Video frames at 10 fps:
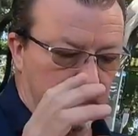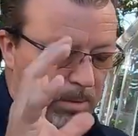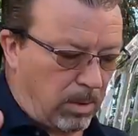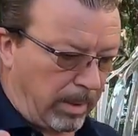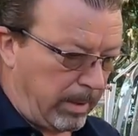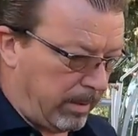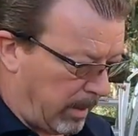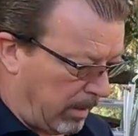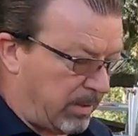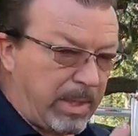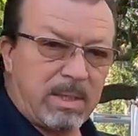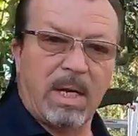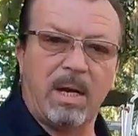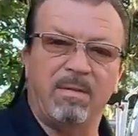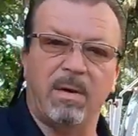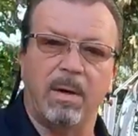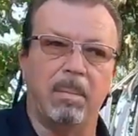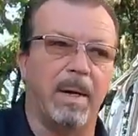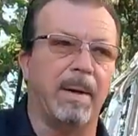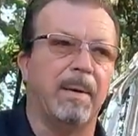Sorry, little things that I
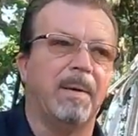find, but